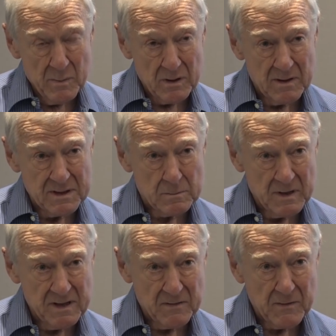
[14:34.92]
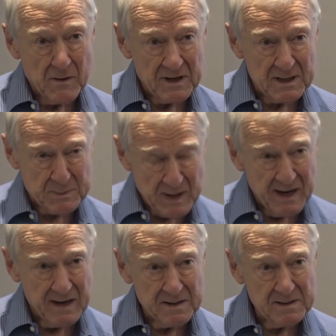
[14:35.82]
Because when the frog
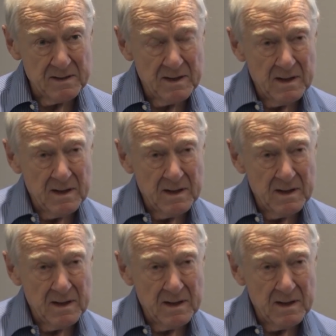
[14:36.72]
expires,